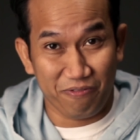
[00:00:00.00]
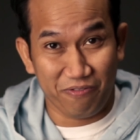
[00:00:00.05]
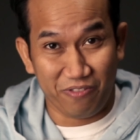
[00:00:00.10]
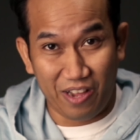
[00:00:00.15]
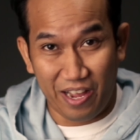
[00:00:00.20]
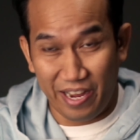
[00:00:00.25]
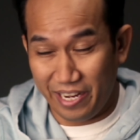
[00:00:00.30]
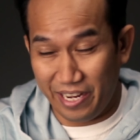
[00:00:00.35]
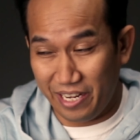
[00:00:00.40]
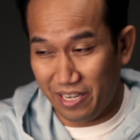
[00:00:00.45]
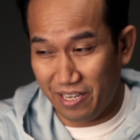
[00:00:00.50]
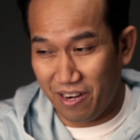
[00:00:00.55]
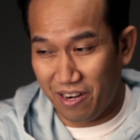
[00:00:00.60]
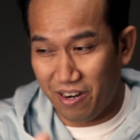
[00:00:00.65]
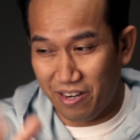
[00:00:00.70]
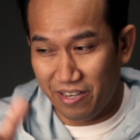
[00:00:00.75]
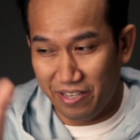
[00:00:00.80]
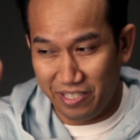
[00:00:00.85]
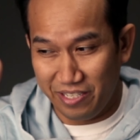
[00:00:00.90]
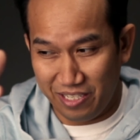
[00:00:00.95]
flying
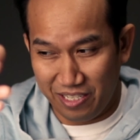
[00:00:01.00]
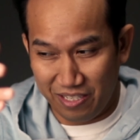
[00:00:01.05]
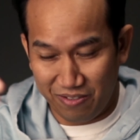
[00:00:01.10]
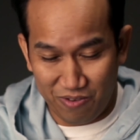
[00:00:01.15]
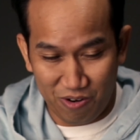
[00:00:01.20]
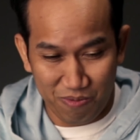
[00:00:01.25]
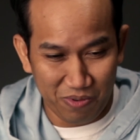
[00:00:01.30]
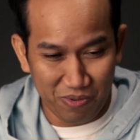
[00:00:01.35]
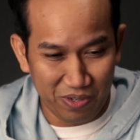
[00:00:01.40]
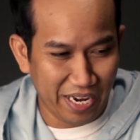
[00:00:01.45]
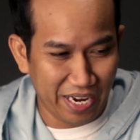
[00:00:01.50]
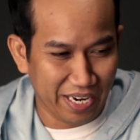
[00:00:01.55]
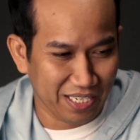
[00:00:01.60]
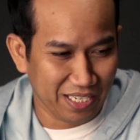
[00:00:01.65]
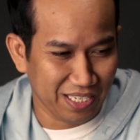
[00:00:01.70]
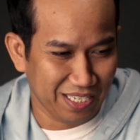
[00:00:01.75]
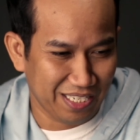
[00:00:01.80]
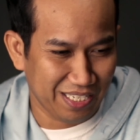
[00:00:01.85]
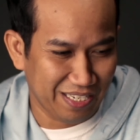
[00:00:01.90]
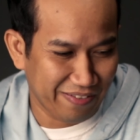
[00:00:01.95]
cars and robo
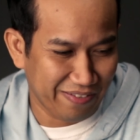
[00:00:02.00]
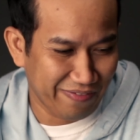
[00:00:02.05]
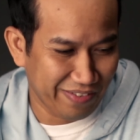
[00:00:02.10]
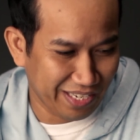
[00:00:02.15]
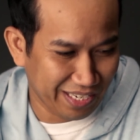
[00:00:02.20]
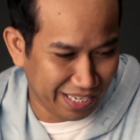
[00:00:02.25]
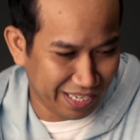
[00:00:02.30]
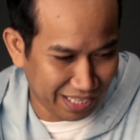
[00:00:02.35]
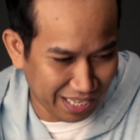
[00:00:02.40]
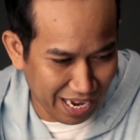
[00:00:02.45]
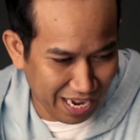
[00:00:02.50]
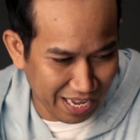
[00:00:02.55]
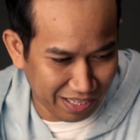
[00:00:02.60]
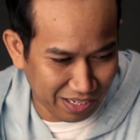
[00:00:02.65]
taxis and everything like that,